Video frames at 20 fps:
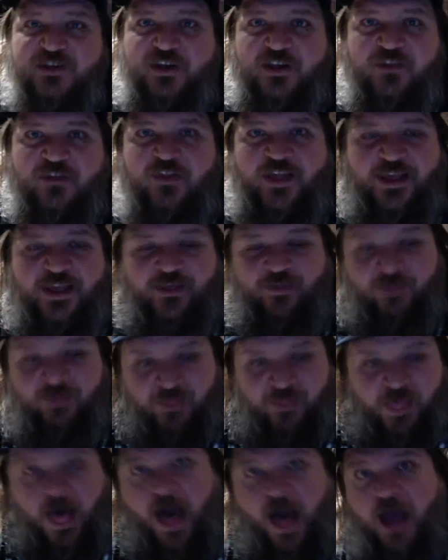like
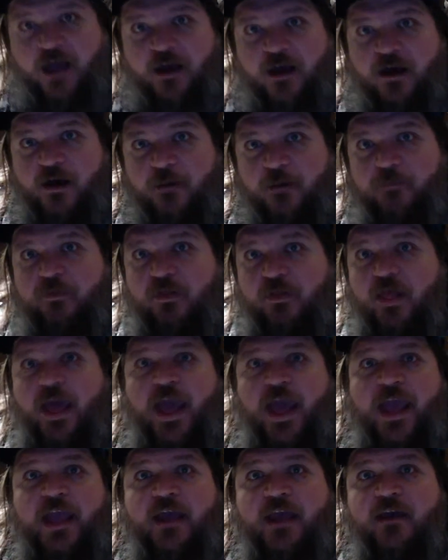lock a
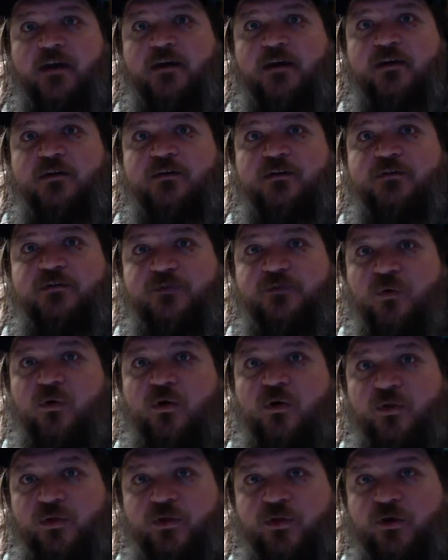play
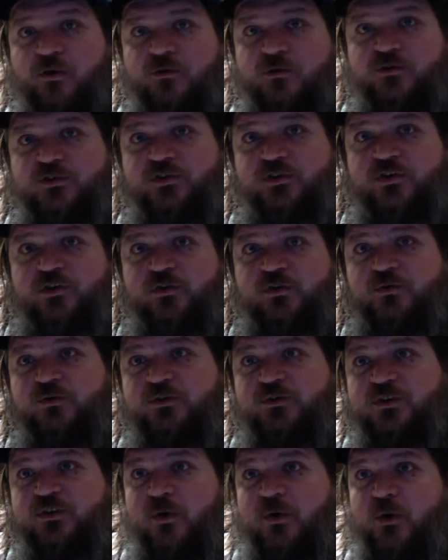for those two.
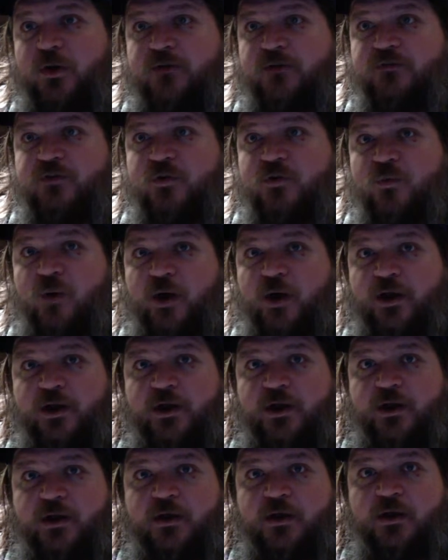So if you want
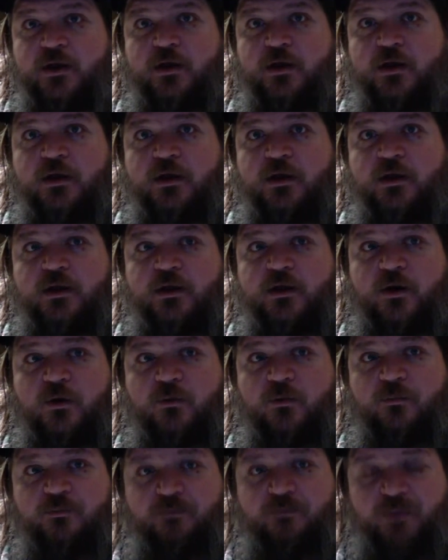to,
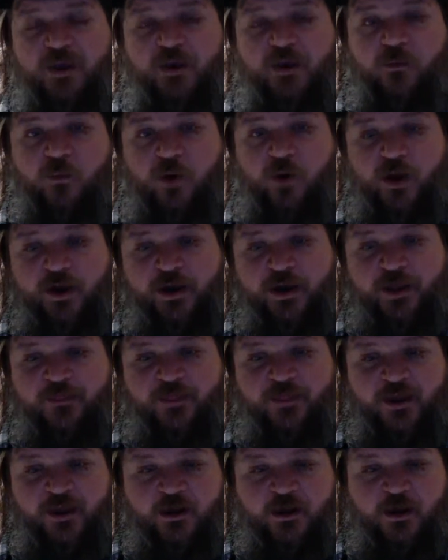pick one and
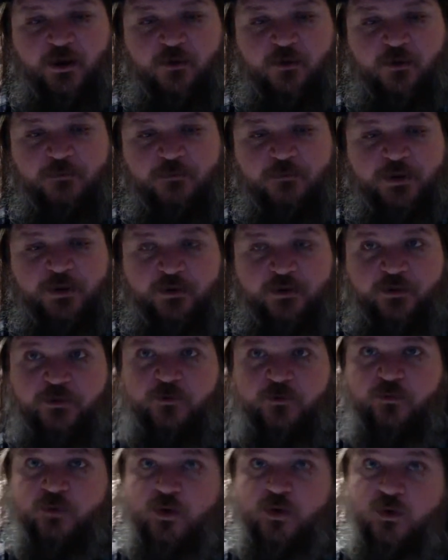then go middle of the
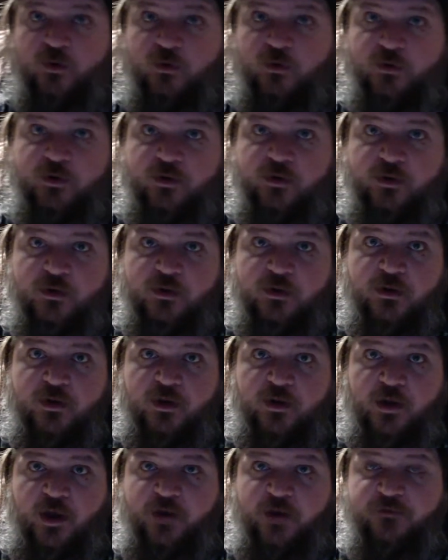road
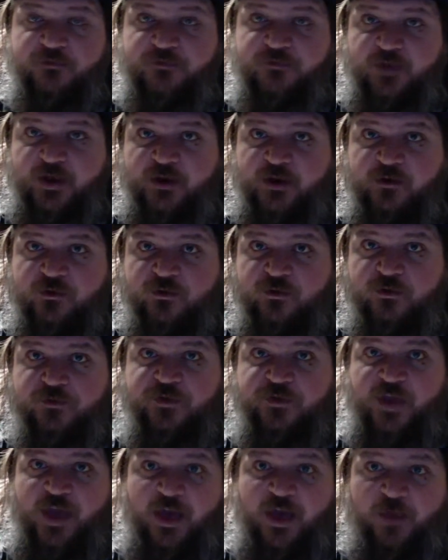on FanDuel
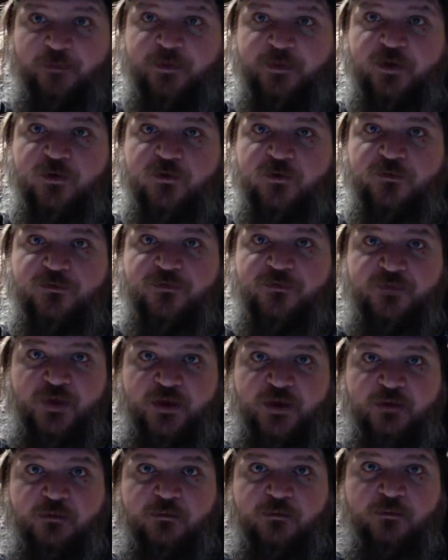to help you
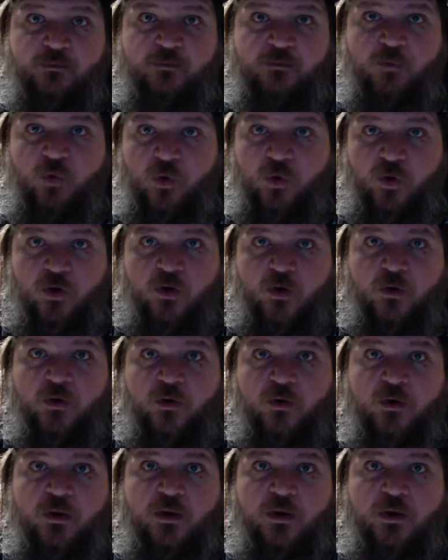fit more